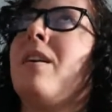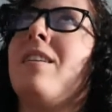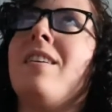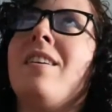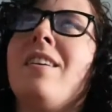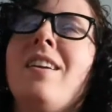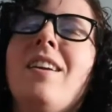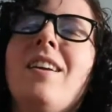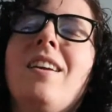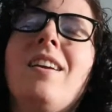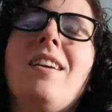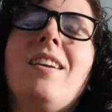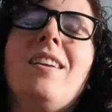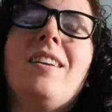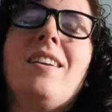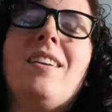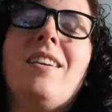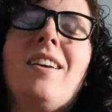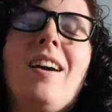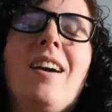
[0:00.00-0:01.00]
But
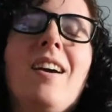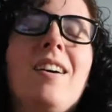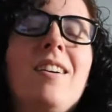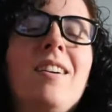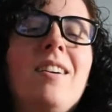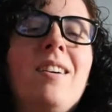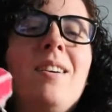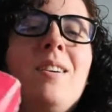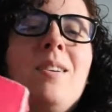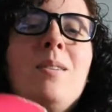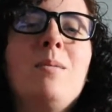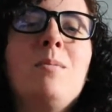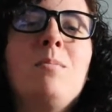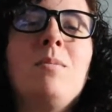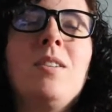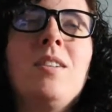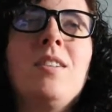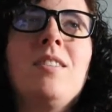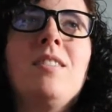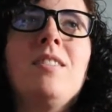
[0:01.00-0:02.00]
yeah,
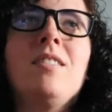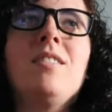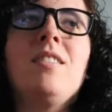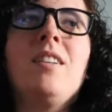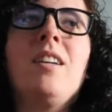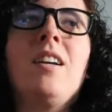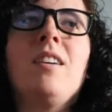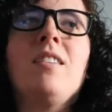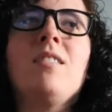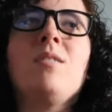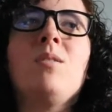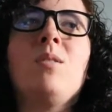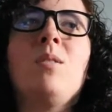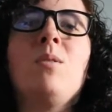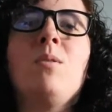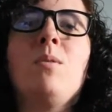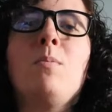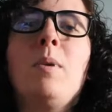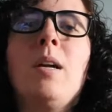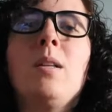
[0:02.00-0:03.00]
um, yeah,
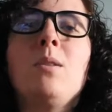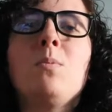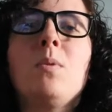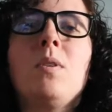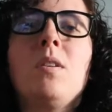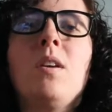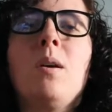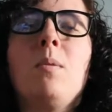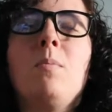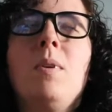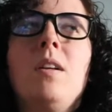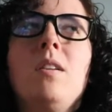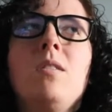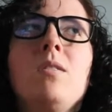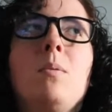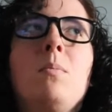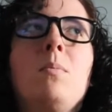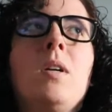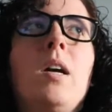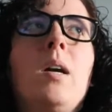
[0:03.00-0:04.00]
so the pets would come in
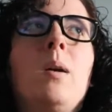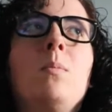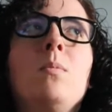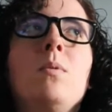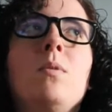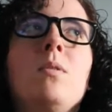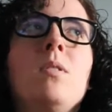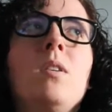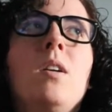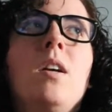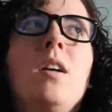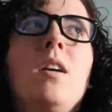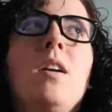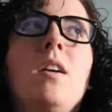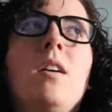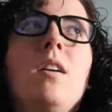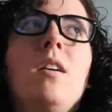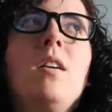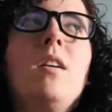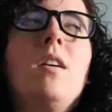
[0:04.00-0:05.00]
sometimes.
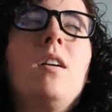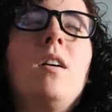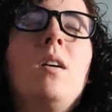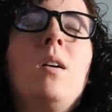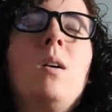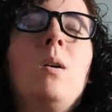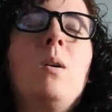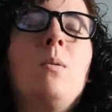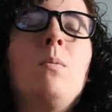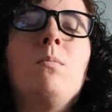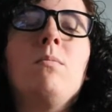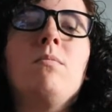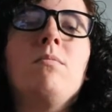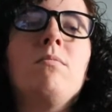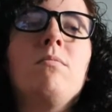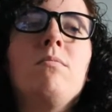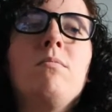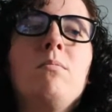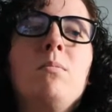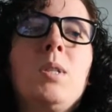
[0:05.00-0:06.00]
Um,
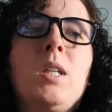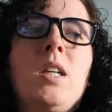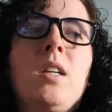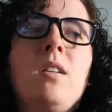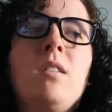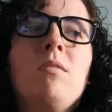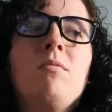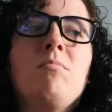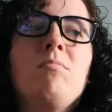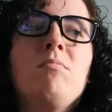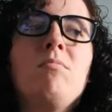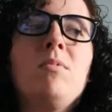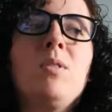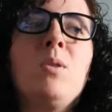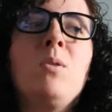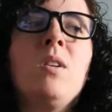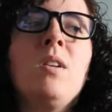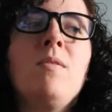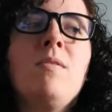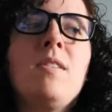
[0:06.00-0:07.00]
yeah,
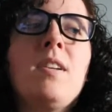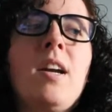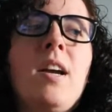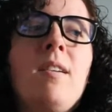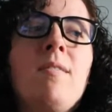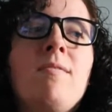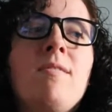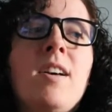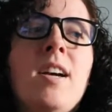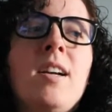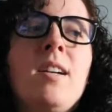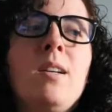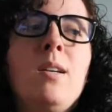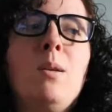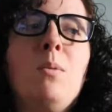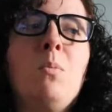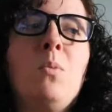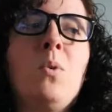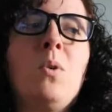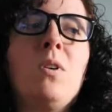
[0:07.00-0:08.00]
don't even have that
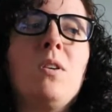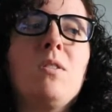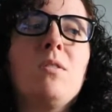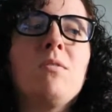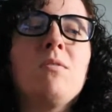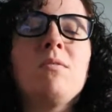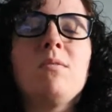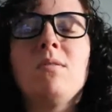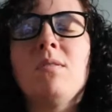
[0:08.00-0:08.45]
anymore.